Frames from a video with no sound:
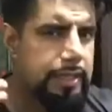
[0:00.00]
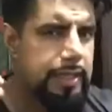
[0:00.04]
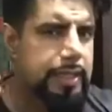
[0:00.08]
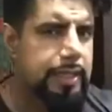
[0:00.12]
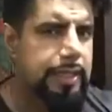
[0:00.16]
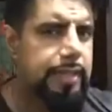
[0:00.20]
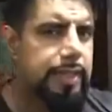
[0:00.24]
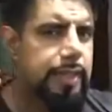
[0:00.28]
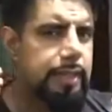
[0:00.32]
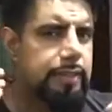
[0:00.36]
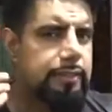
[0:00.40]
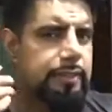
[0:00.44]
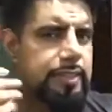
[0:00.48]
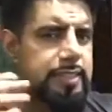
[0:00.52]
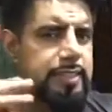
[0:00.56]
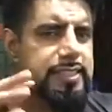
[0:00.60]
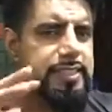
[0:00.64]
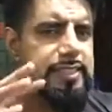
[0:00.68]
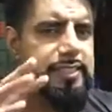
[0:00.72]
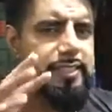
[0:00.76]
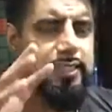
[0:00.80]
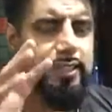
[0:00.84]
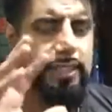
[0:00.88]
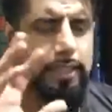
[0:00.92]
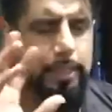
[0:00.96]
now, this
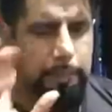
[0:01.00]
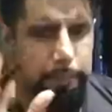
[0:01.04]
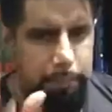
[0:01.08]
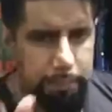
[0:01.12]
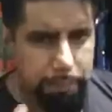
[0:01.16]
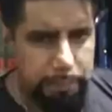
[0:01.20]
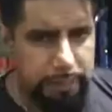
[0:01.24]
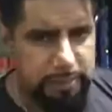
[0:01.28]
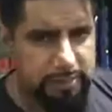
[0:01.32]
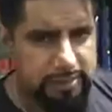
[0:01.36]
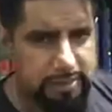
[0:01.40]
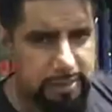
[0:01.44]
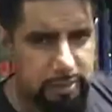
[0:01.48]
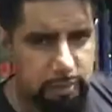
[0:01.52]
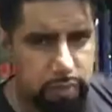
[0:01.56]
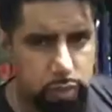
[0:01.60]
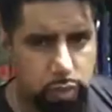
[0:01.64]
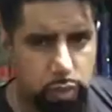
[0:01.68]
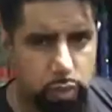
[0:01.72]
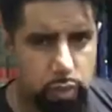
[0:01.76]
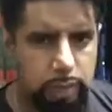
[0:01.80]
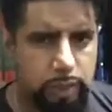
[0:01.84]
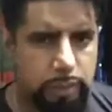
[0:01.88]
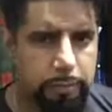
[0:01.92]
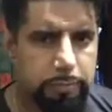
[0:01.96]
is an implicit
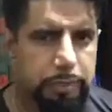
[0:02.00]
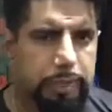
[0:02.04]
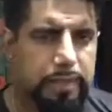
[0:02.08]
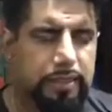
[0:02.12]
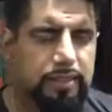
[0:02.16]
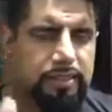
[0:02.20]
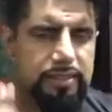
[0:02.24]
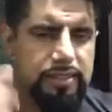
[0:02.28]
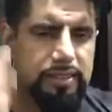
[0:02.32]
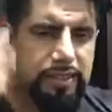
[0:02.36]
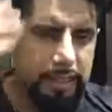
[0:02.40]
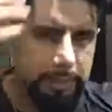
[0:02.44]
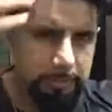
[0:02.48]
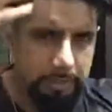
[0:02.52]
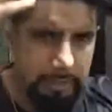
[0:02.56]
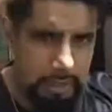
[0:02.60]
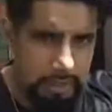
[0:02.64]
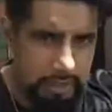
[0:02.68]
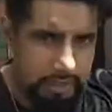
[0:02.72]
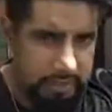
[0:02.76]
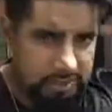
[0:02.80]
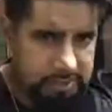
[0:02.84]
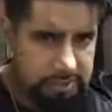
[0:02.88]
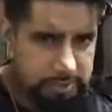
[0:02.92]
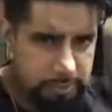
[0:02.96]
ruling because
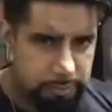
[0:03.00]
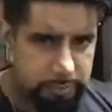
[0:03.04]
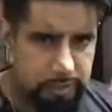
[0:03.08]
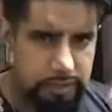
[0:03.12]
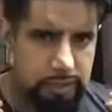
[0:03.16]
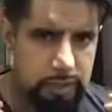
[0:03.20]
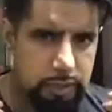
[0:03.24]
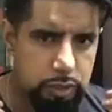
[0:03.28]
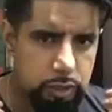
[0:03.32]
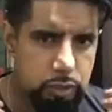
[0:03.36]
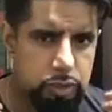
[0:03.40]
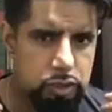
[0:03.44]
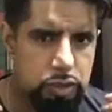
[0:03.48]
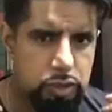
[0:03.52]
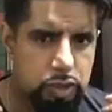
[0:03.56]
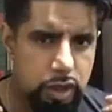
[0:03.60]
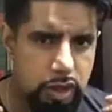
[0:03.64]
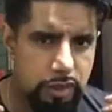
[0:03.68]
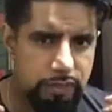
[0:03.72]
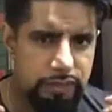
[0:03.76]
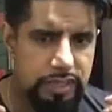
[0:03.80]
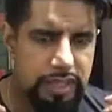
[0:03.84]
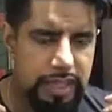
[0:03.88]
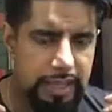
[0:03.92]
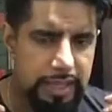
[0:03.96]
khimar is something used to
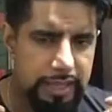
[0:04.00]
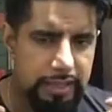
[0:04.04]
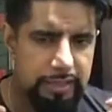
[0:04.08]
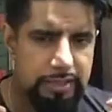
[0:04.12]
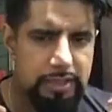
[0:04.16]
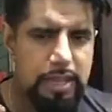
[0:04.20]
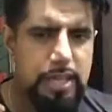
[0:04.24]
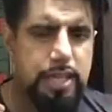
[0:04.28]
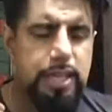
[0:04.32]
cover the head.